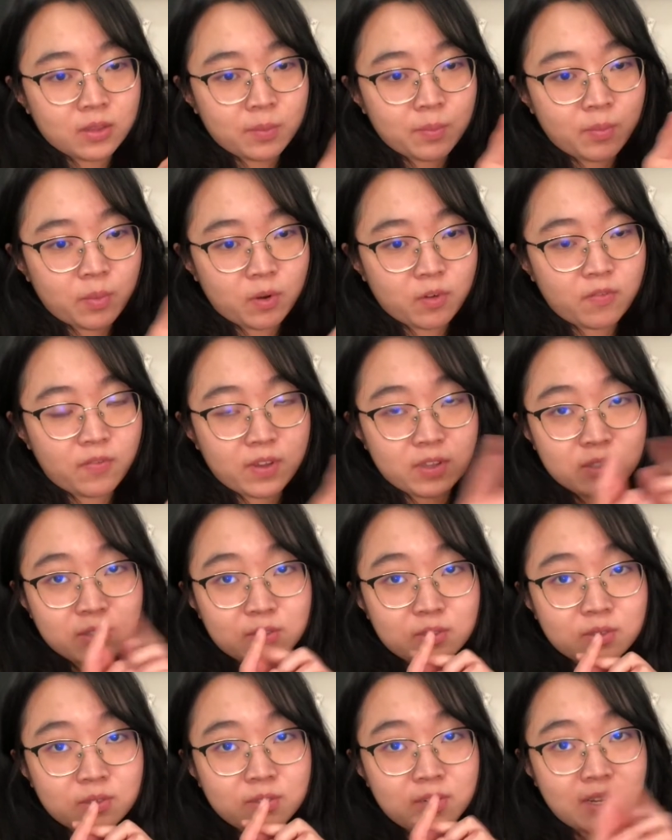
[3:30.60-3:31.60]
professor
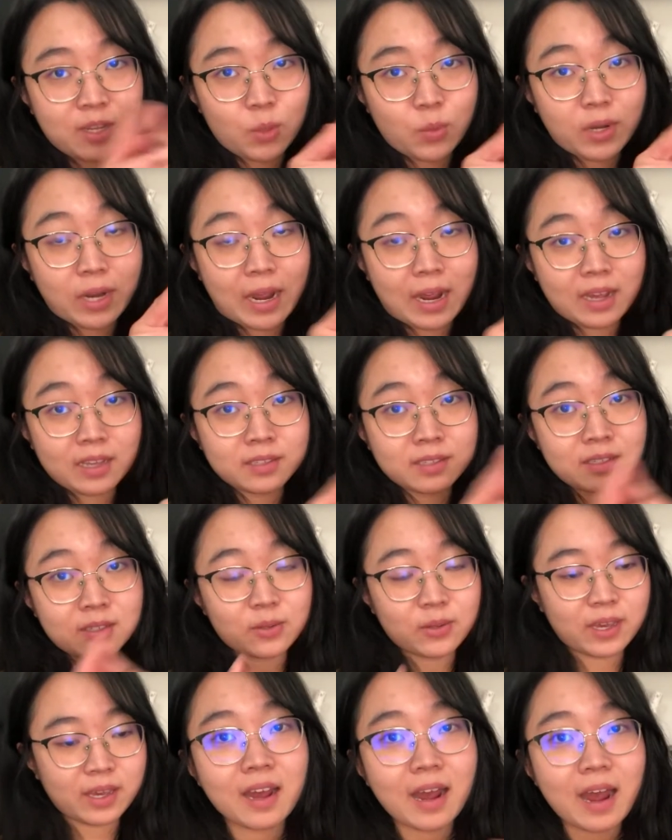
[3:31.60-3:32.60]
that you want to ask,
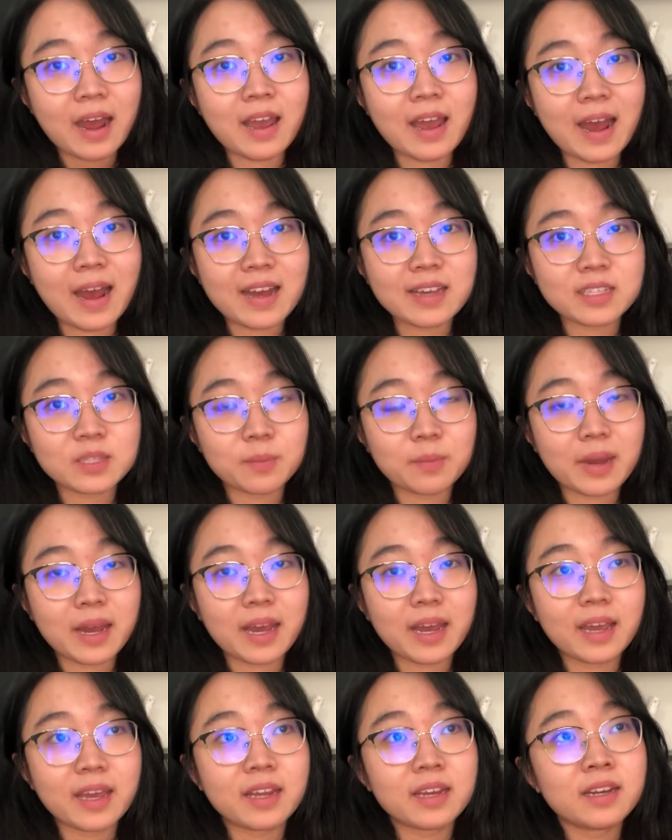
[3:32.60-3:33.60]
okay? I asked
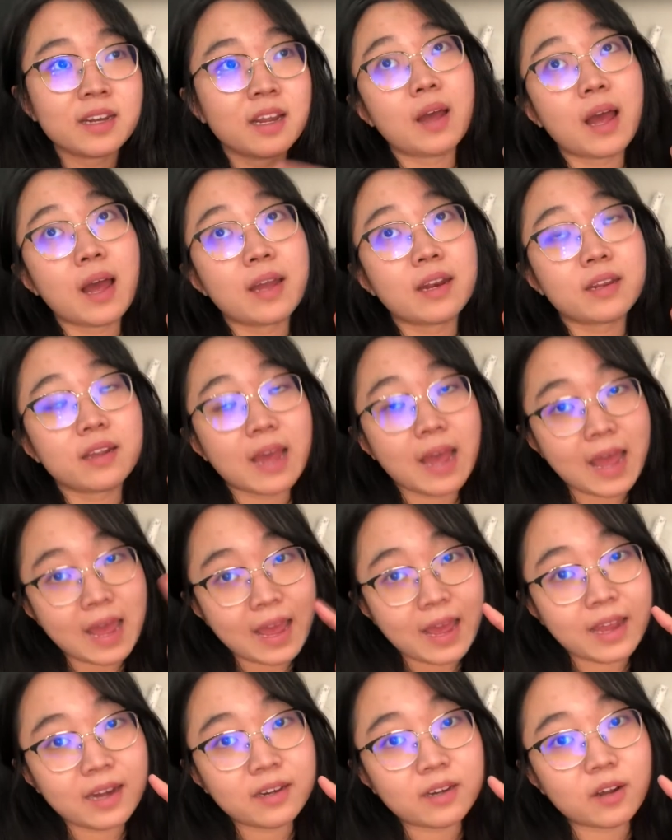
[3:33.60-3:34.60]
mine at the
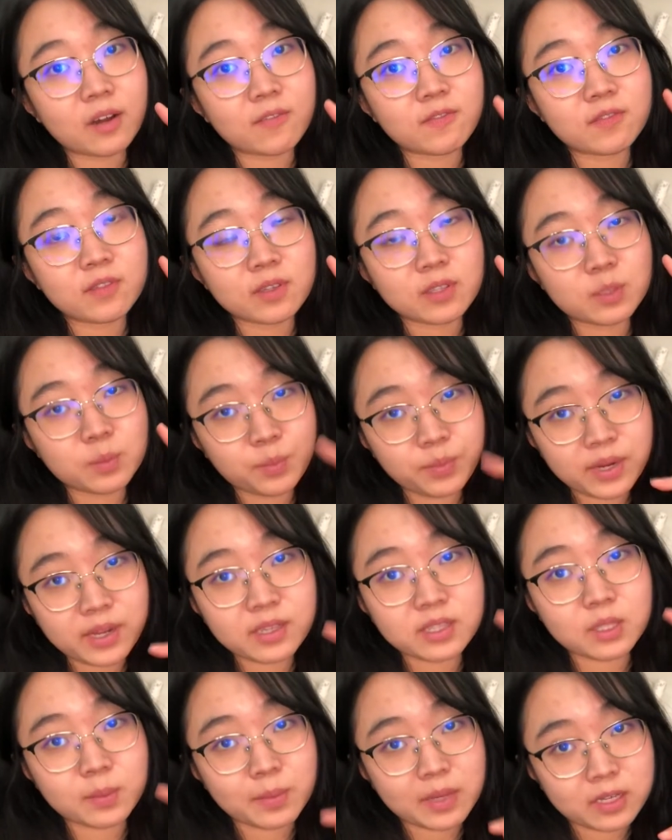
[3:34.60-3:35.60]
end of the spring
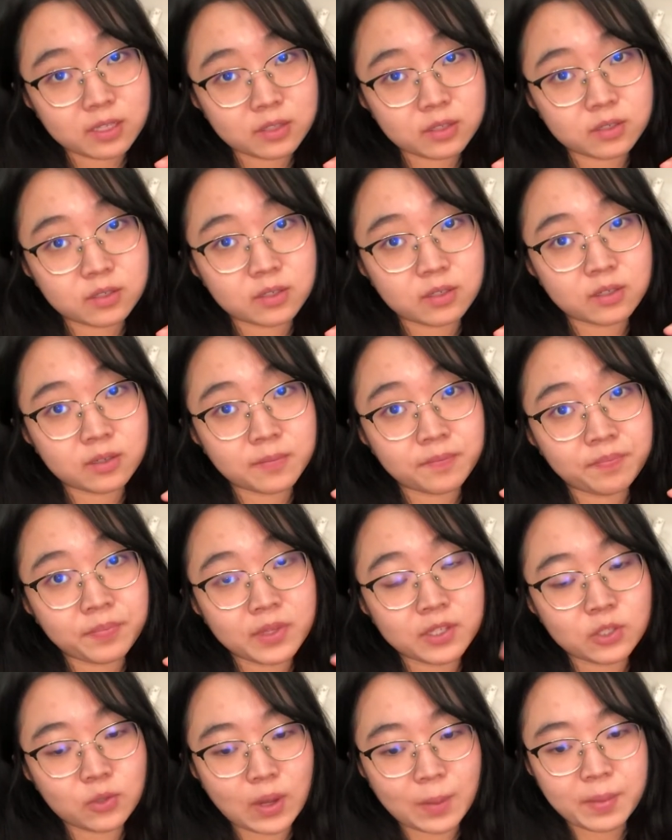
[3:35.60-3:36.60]
semester.
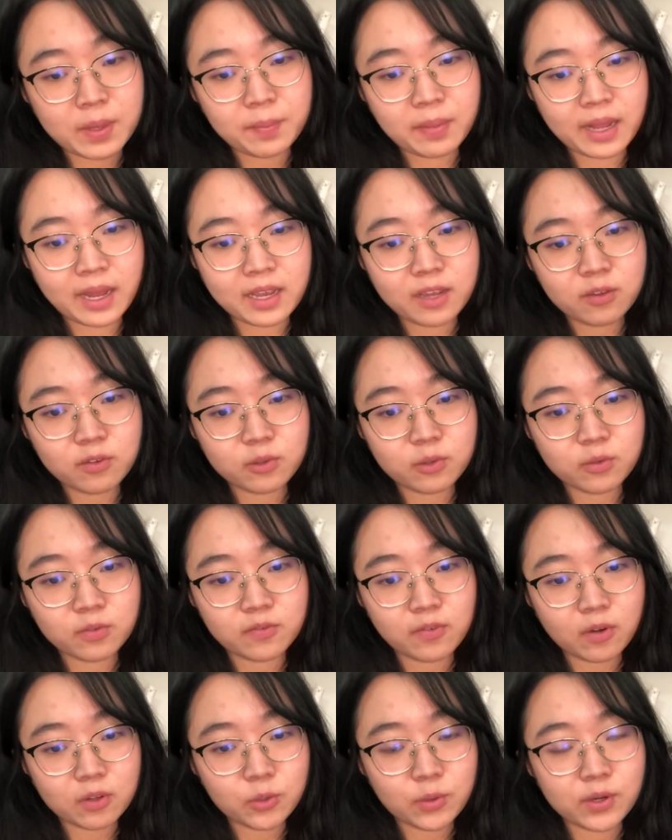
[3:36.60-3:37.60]
So I'm applying to
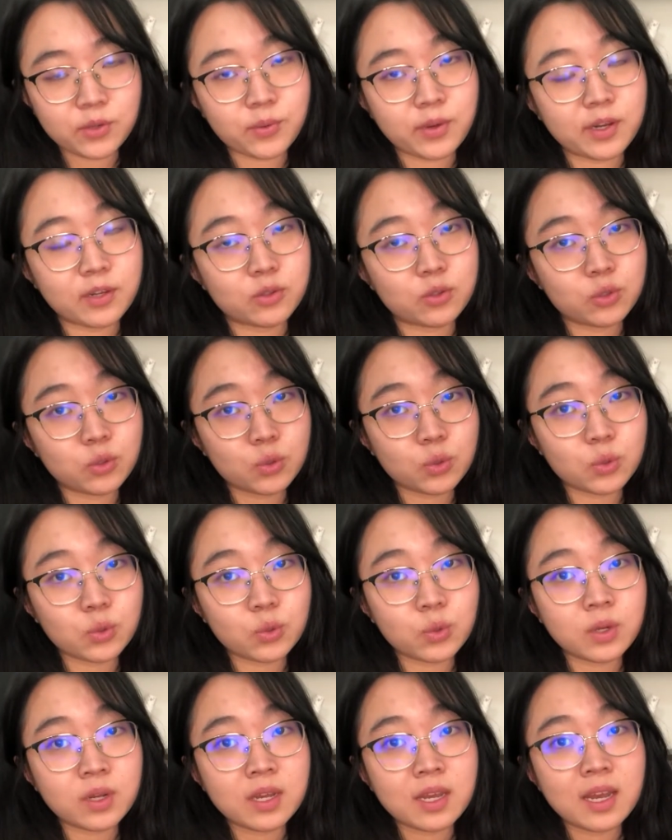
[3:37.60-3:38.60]
fall
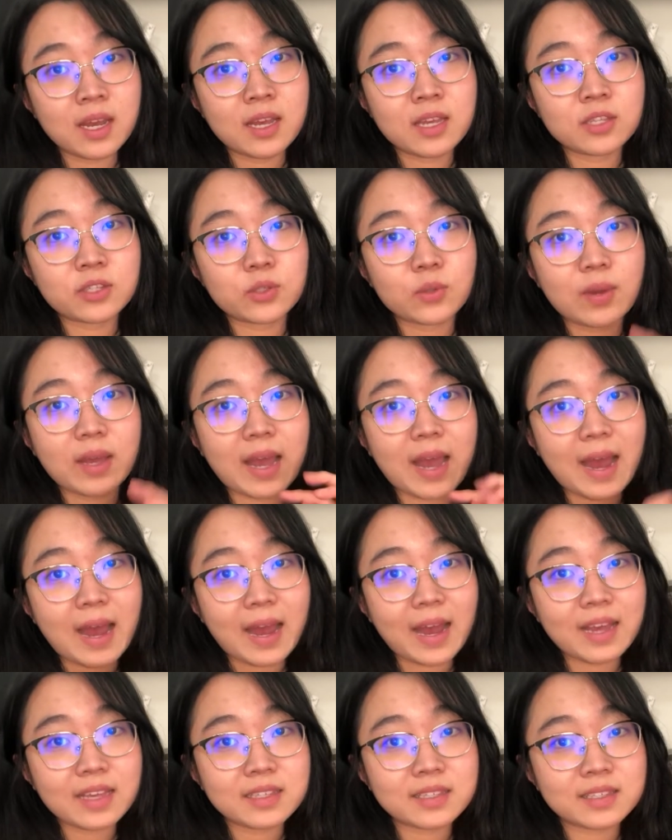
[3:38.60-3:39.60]
2022. So I
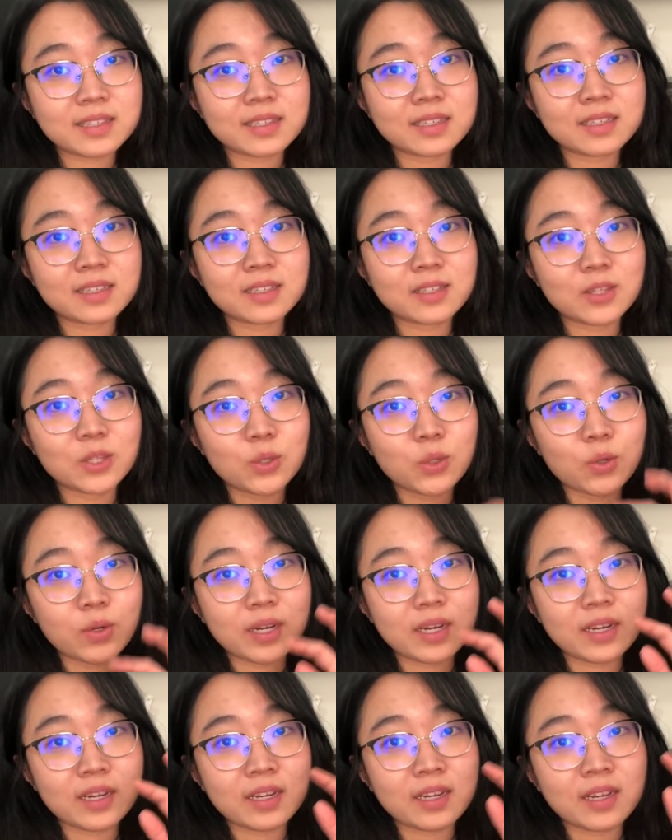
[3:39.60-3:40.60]
asked
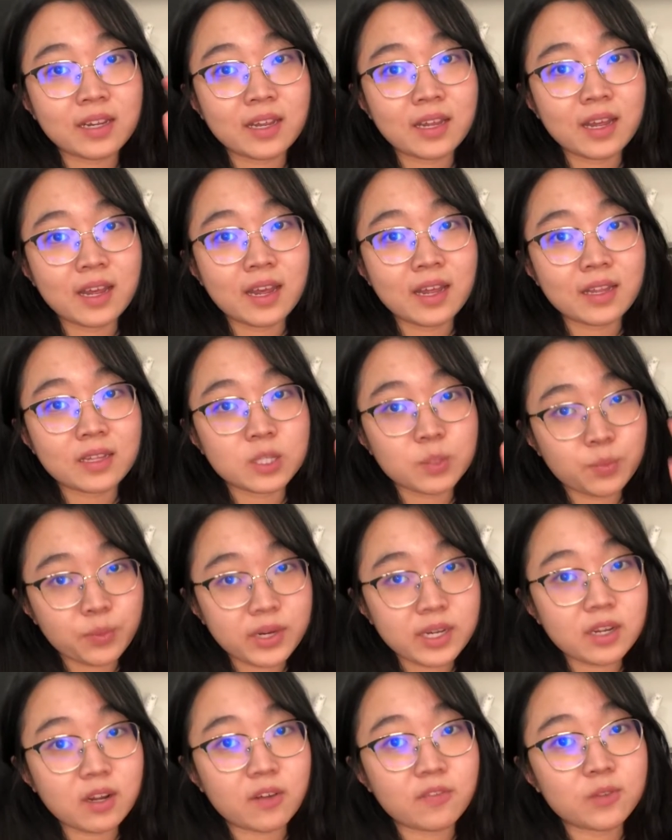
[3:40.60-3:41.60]
during
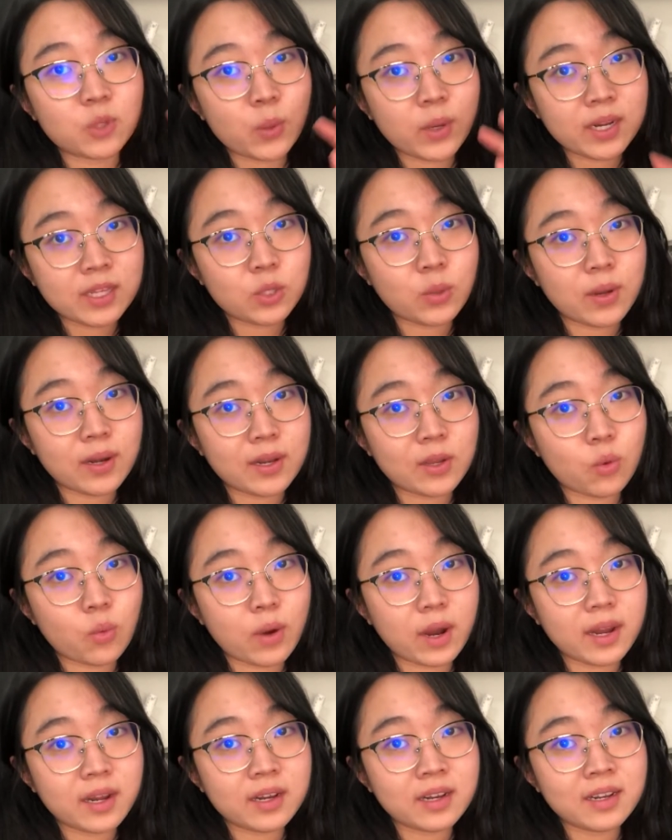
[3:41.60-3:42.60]
spring of
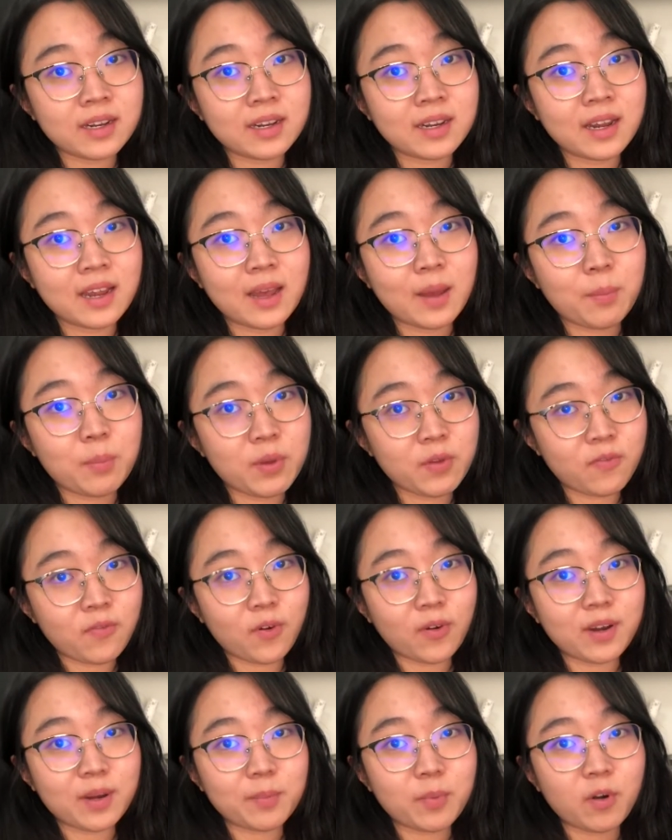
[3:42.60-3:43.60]
2021,
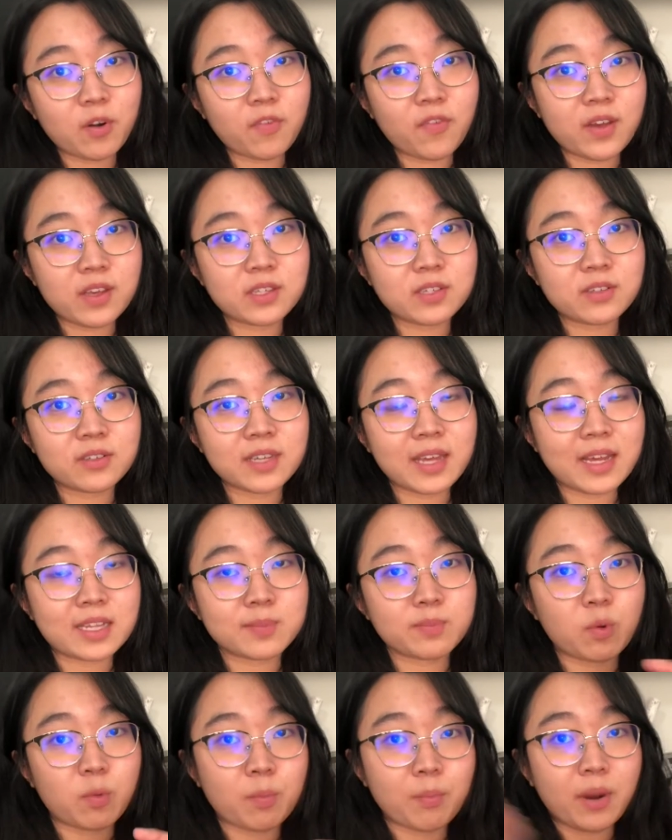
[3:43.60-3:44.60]
before the professor gets
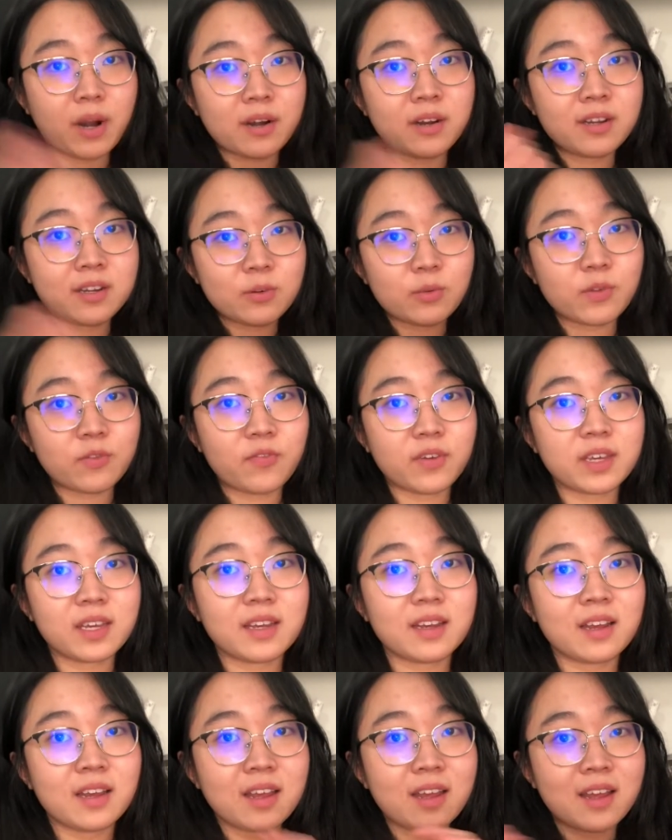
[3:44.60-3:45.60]
bombarded with freaking